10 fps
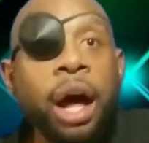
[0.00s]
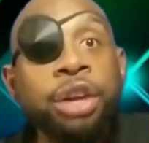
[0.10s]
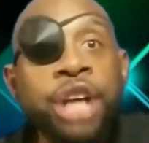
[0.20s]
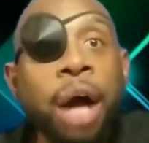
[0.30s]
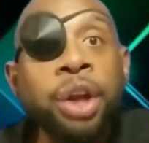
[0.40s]

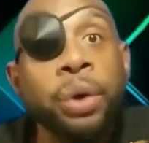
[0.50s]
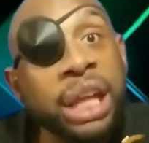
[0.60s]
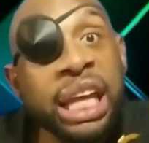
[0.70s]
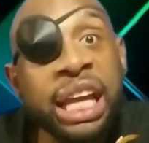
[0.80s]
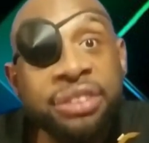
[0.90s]
because y'all know
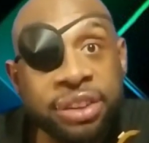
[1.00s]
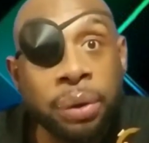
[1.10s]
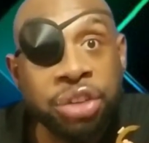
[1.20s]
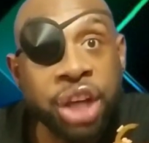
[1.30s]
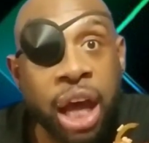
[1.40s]
kids is
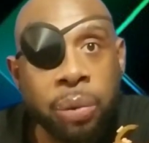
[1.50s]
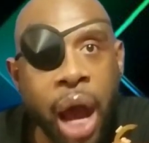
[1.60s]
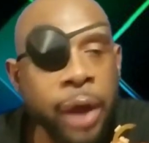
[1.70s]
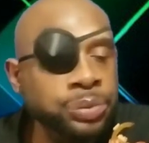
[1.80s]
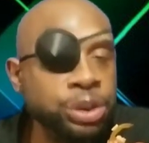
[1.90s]
on the channel,
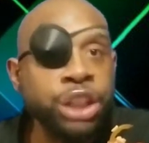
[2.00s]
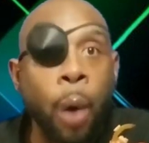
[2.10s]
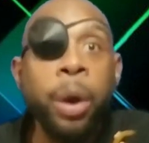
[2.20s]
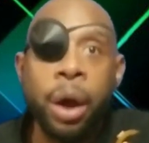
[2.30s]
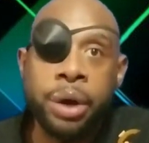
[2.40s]
right?
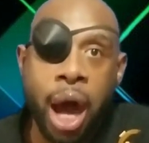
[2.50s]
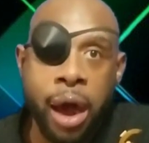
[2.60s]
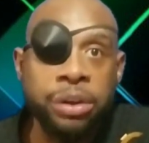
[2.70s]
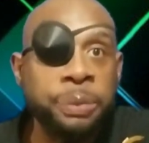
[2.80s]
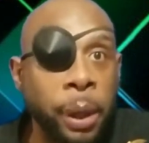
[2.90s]
So we're going to
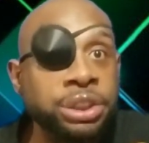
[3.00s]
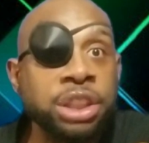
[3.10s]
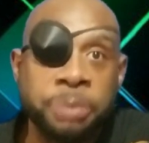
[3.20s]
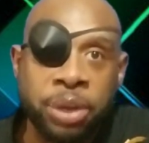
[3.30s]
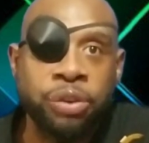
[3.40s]
call this
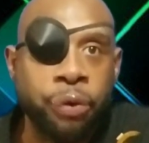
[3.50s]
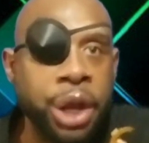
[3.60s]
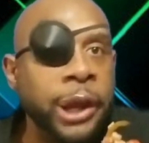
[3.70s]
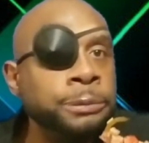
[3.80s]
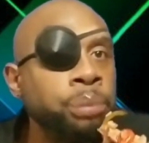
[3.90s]
person a special
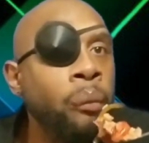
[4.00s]
friend.